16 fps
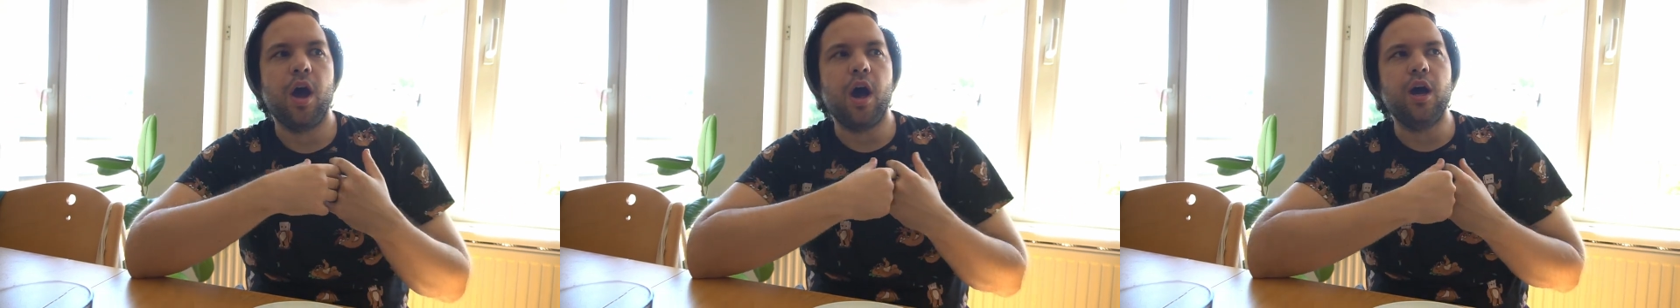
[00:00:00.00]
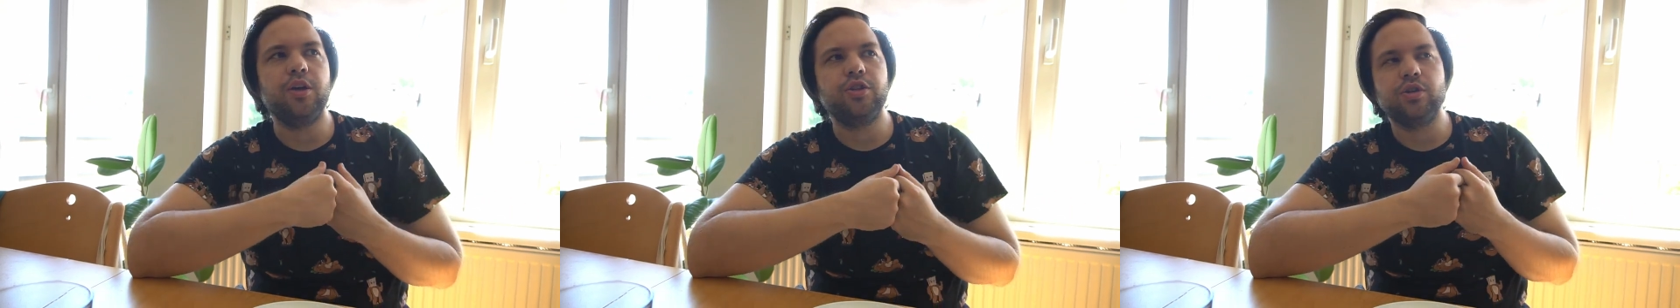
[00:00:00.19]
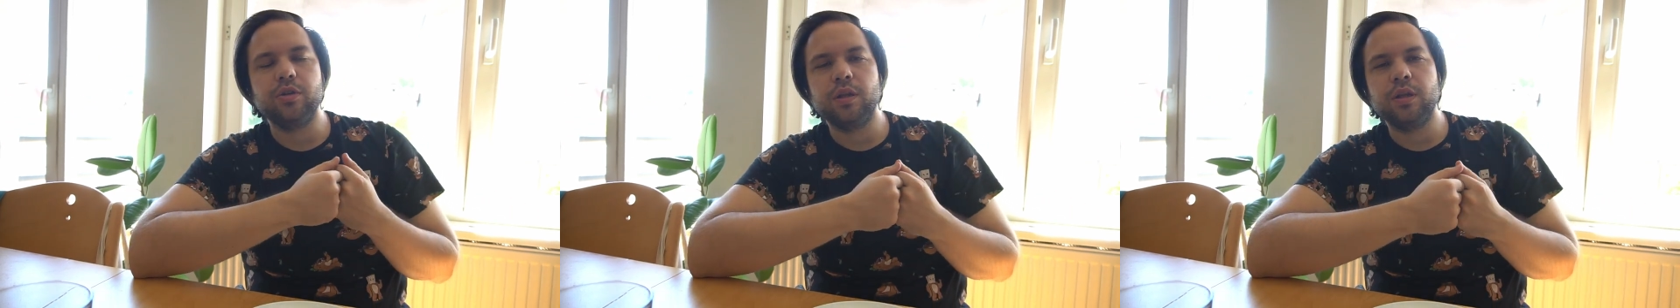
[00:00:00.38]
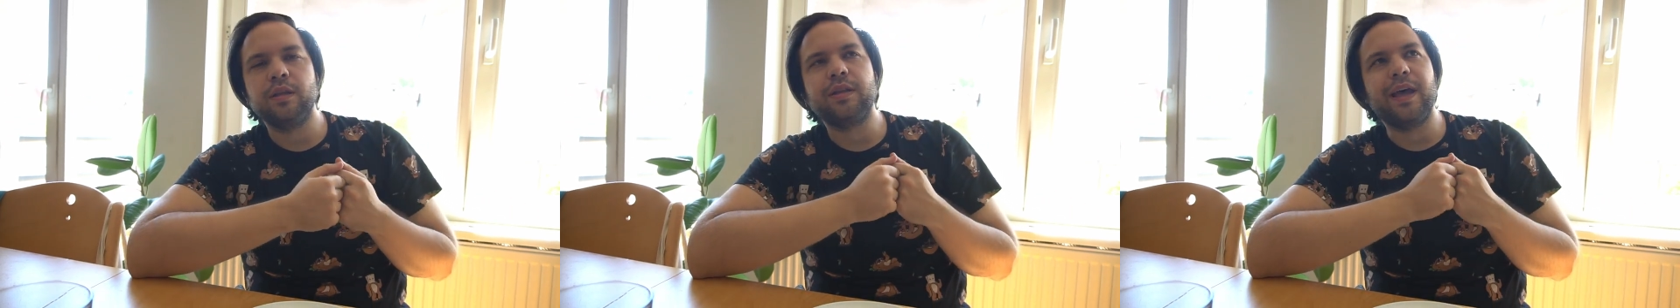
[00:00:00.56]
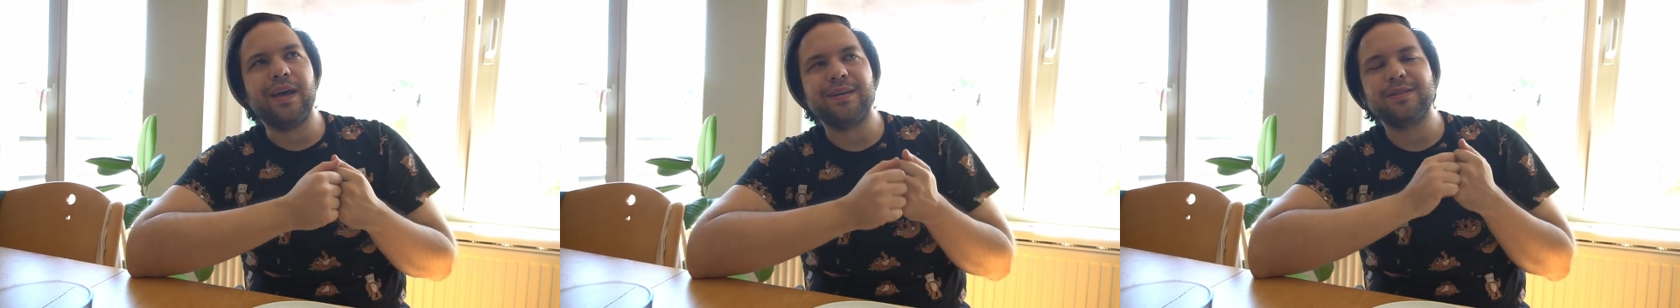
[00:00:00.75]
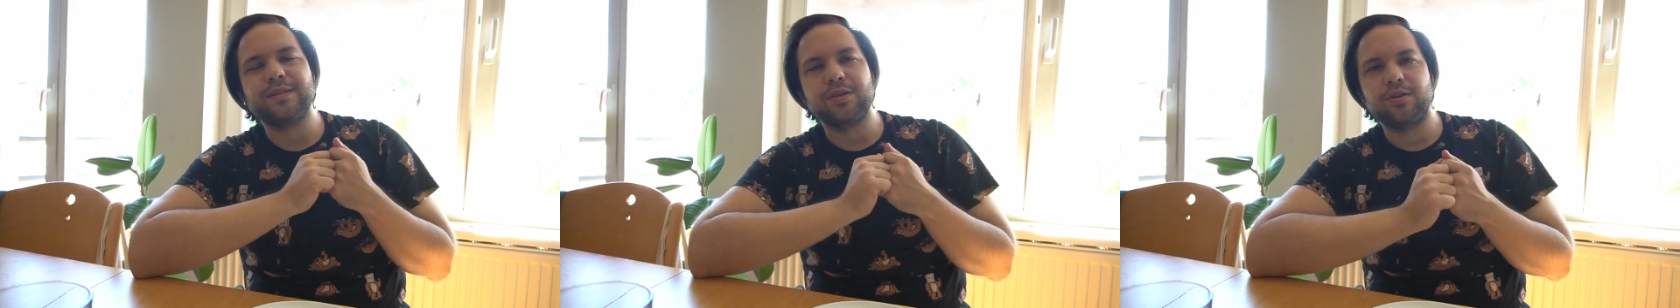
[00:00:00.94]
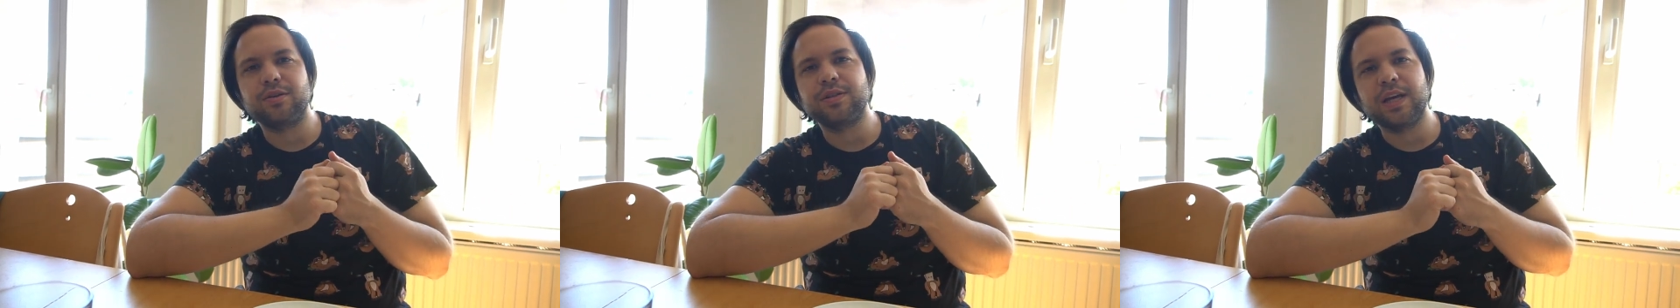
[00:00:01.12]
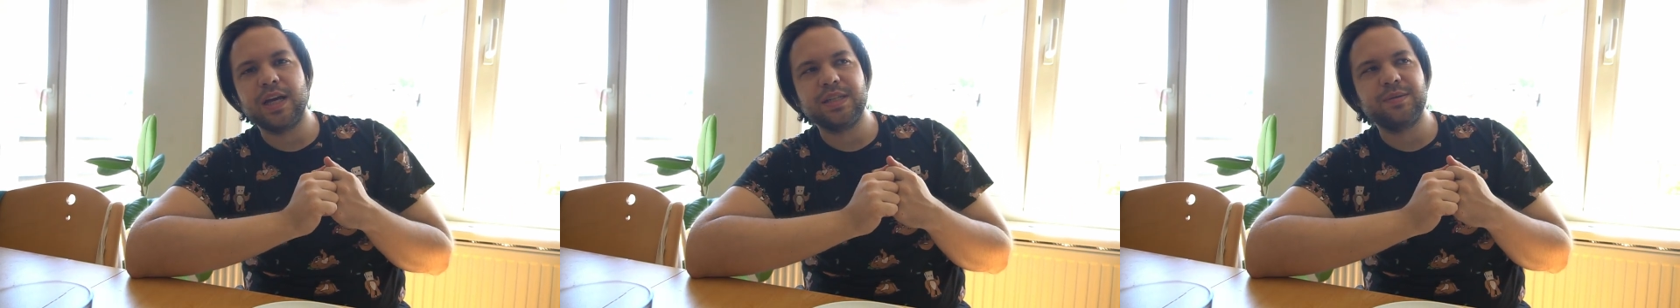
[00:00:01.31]
I shouldn't
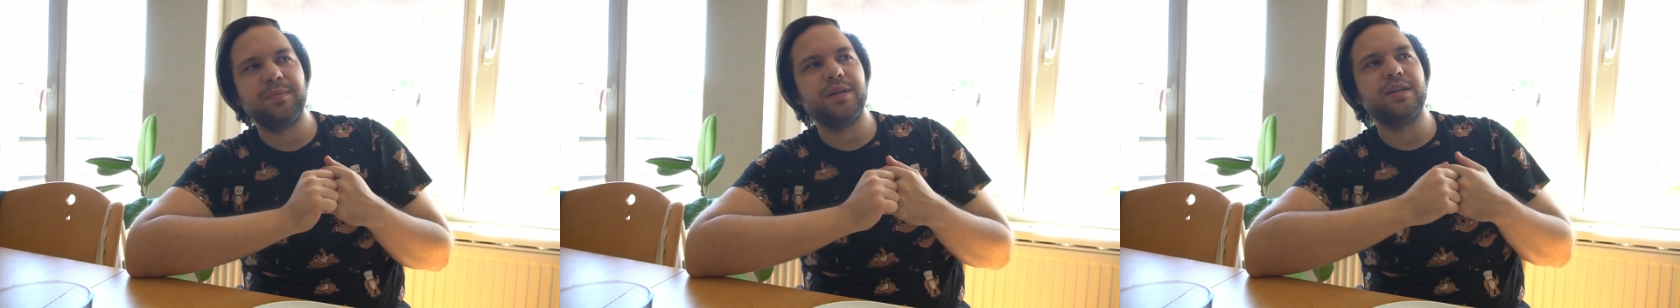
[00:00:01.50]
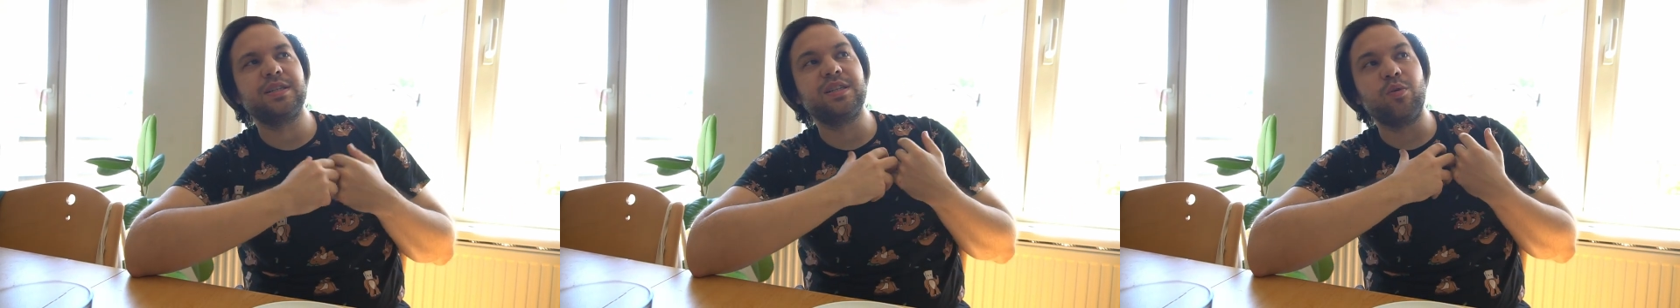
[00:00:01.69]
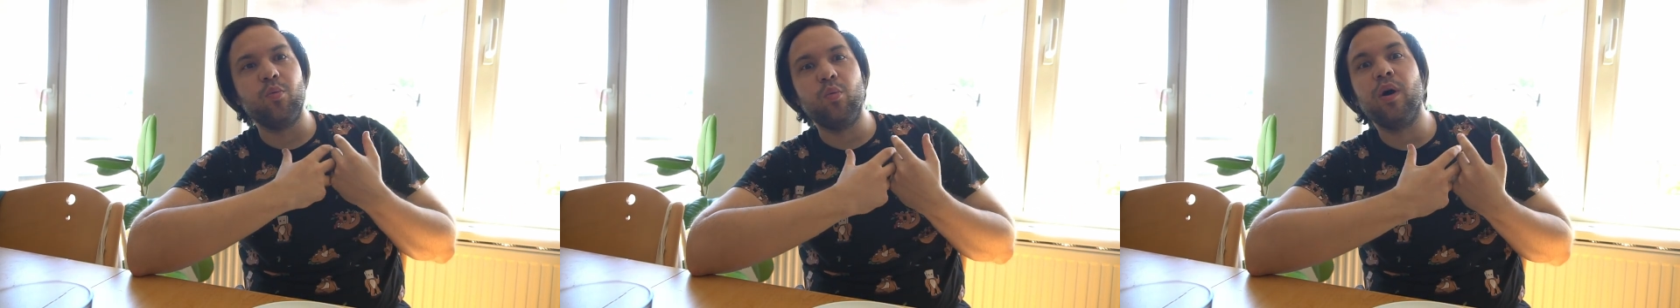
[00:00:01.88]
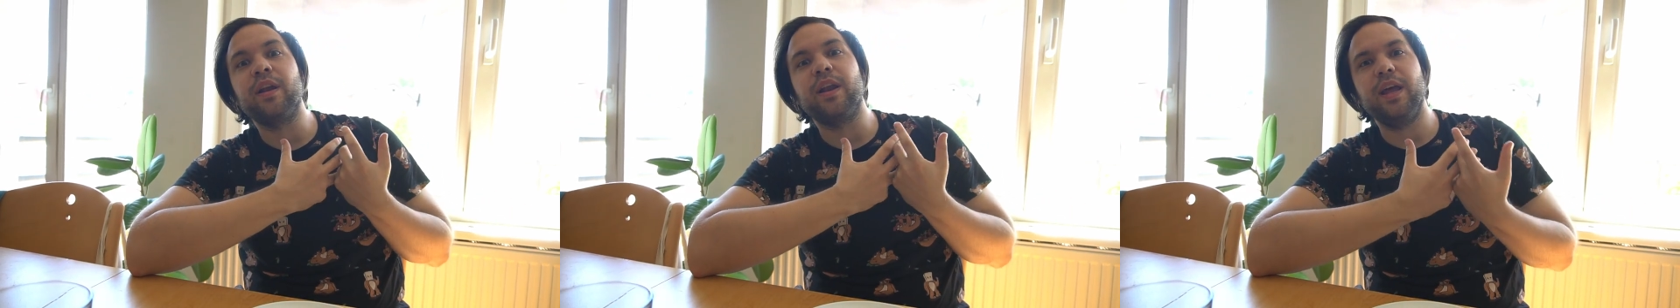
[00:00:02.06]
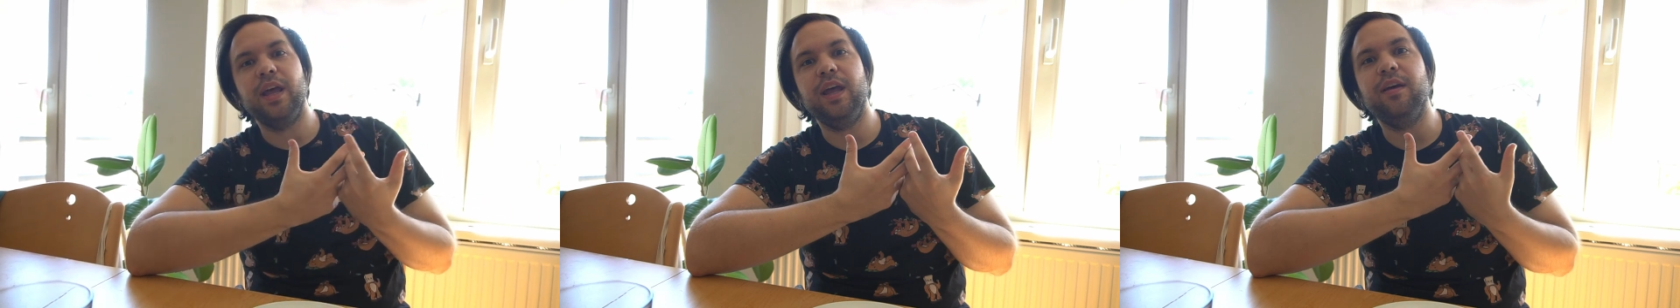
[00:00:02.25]
exercise because what